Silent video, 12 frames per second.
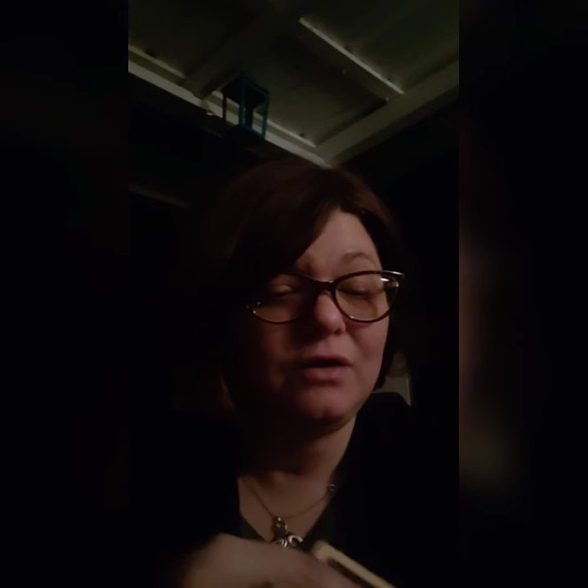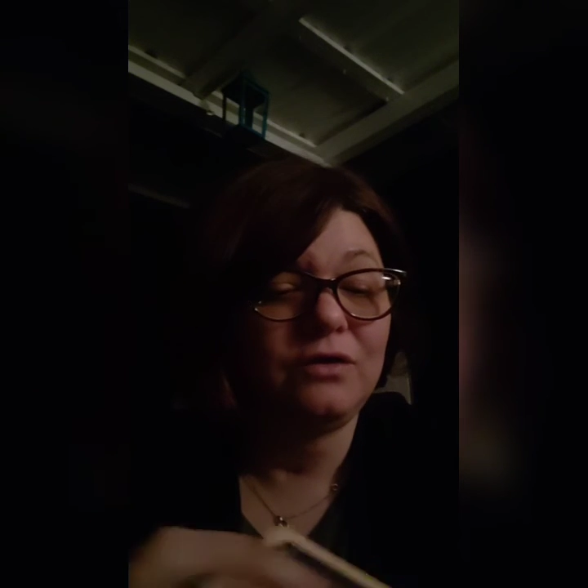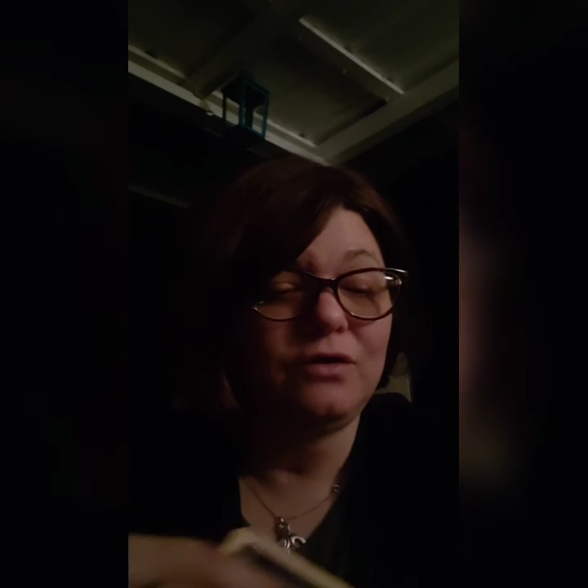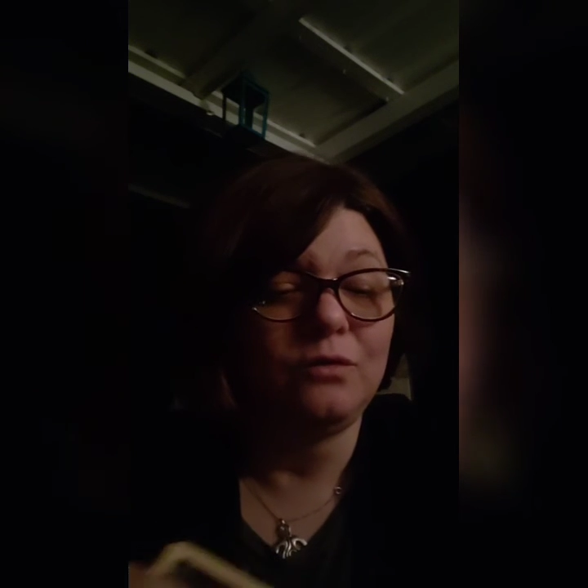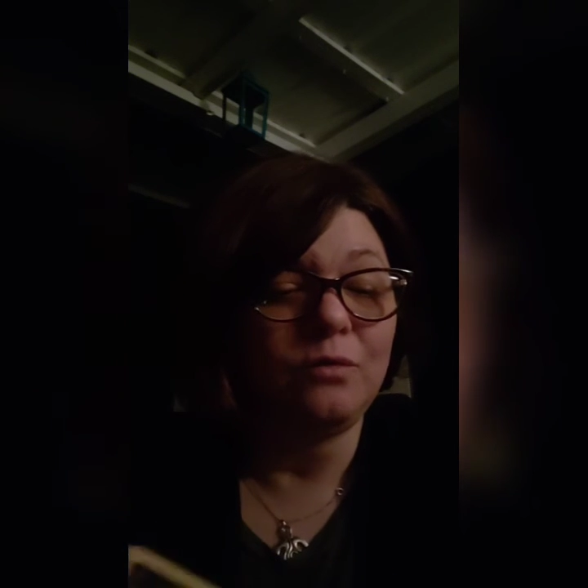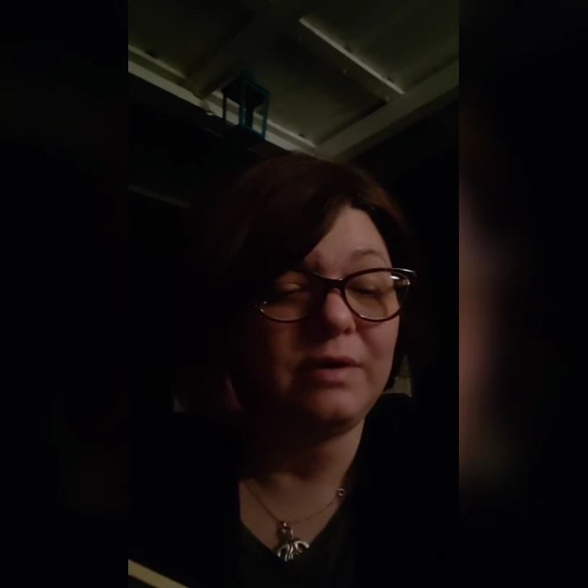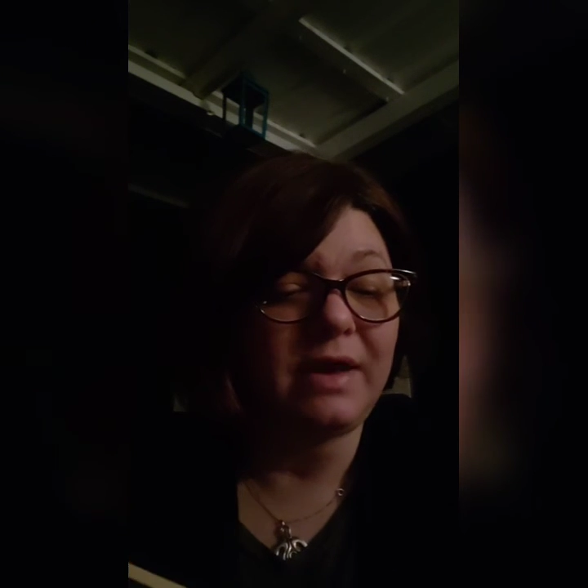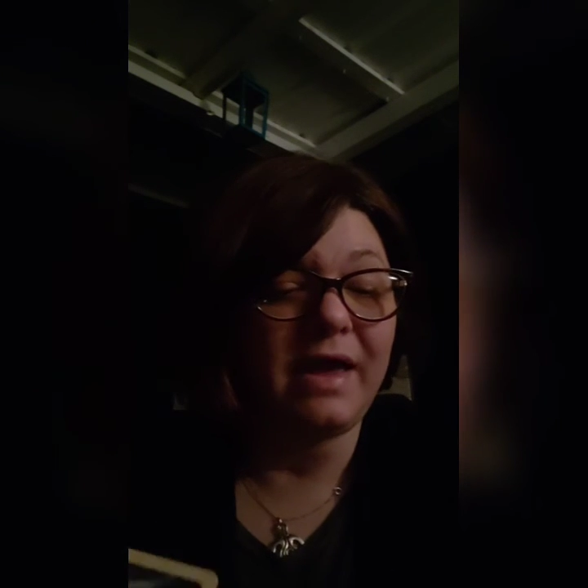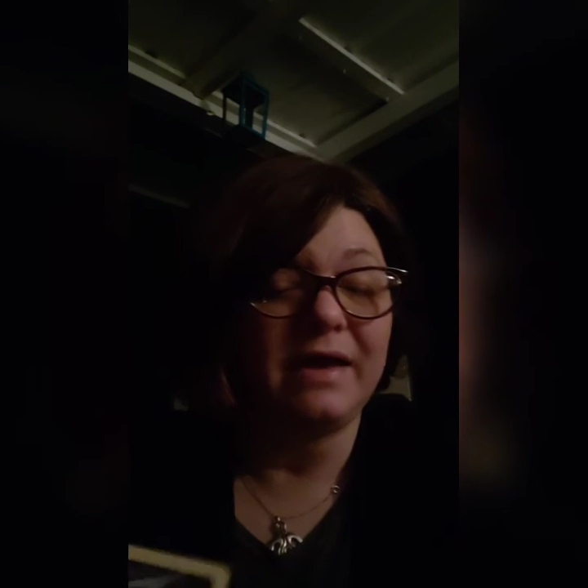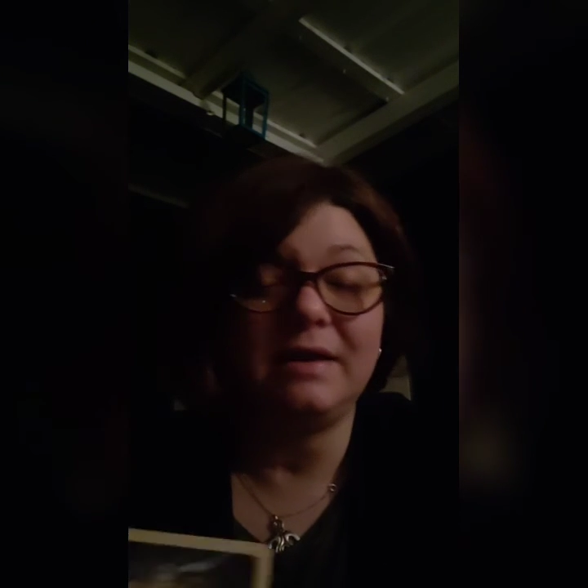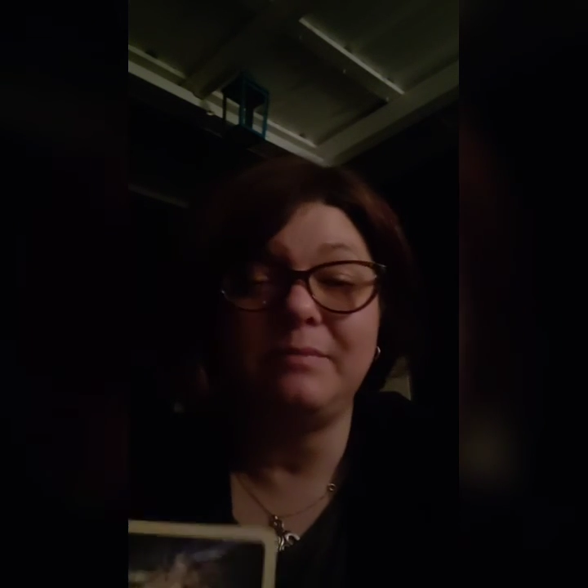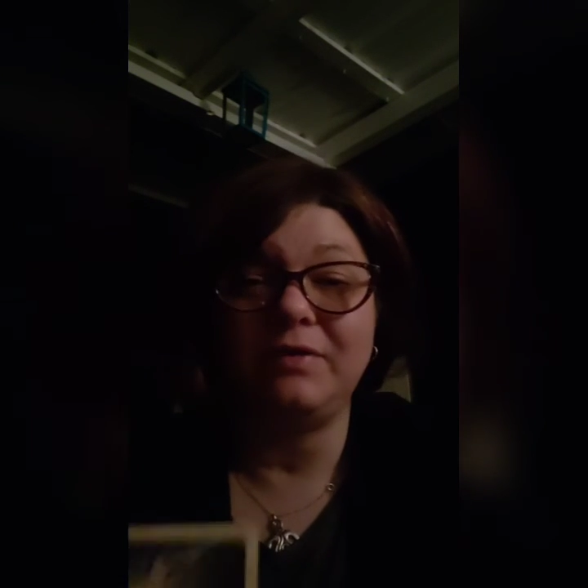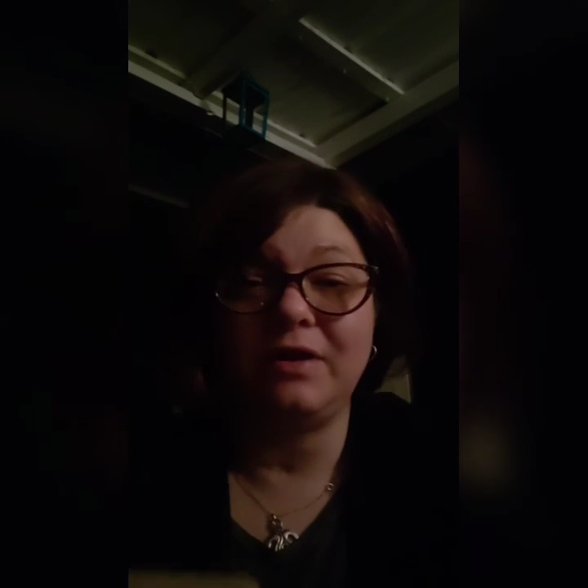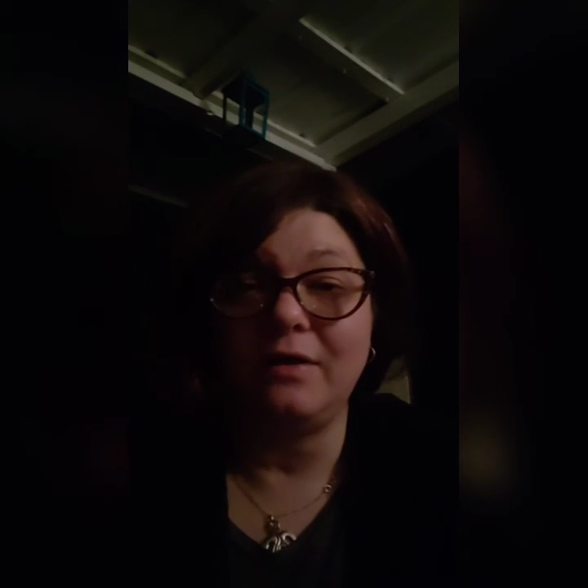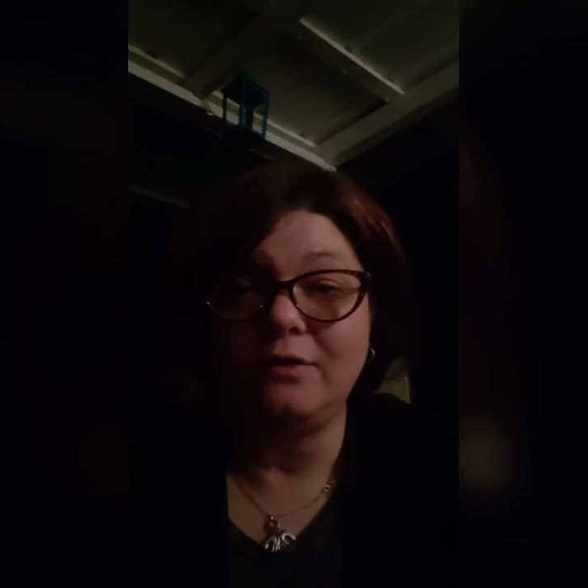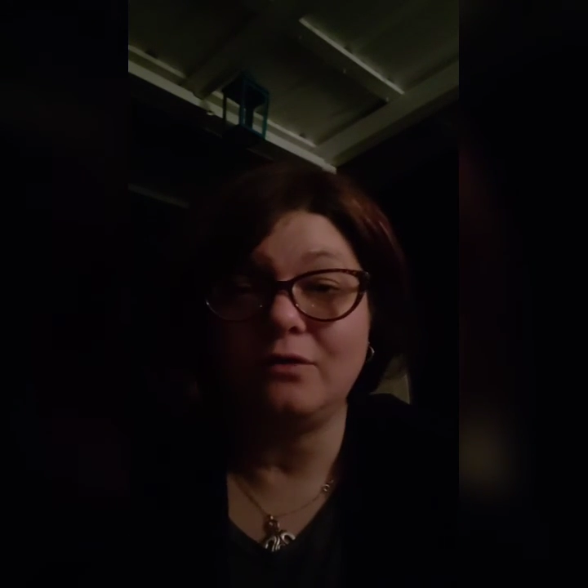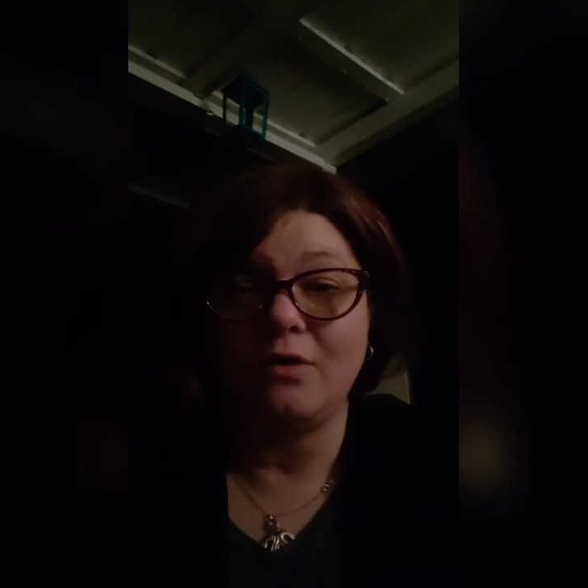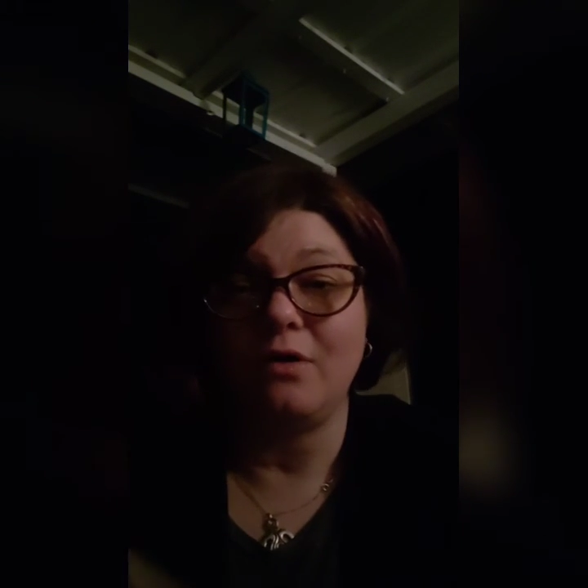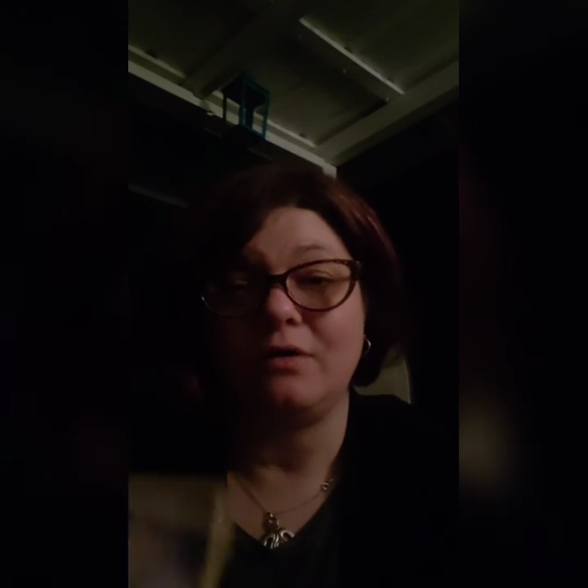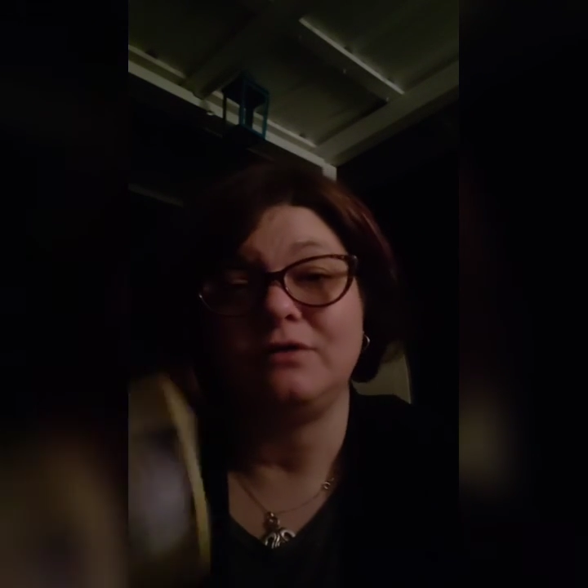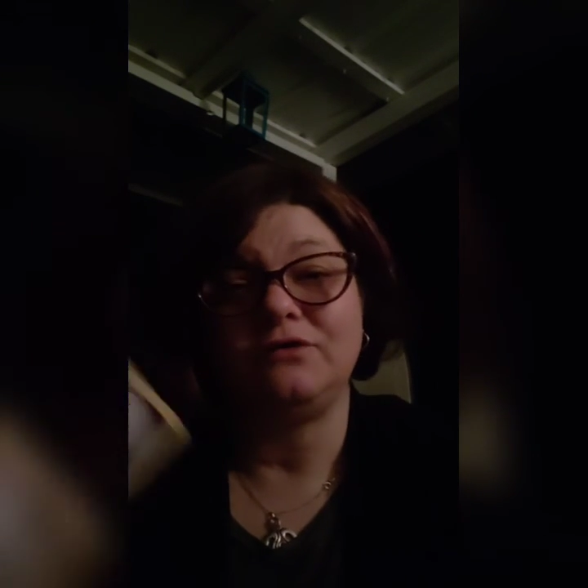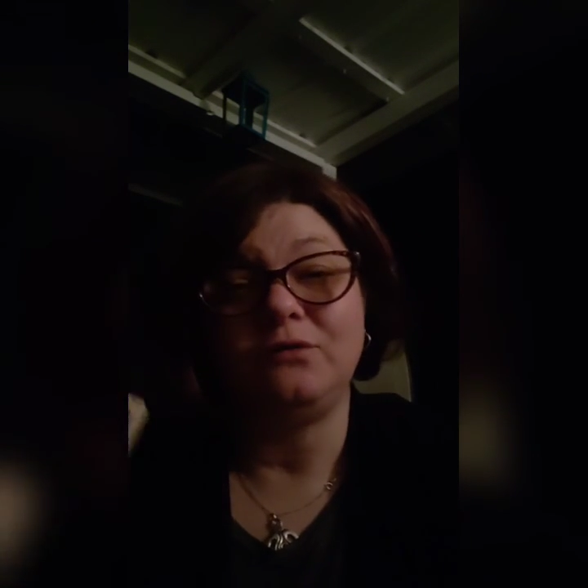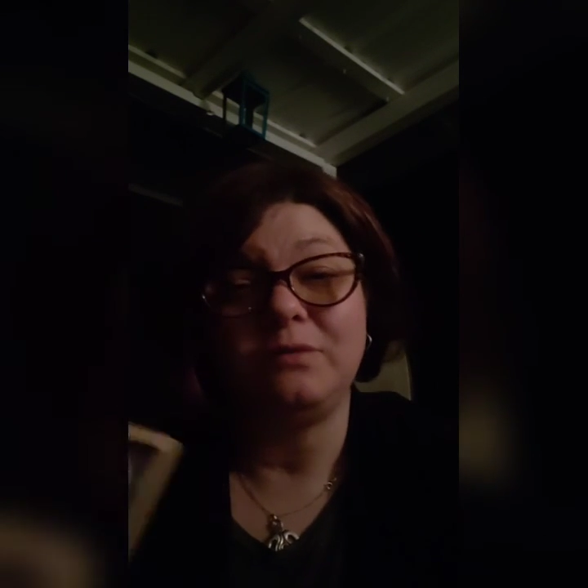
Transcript: you would add up the other cards.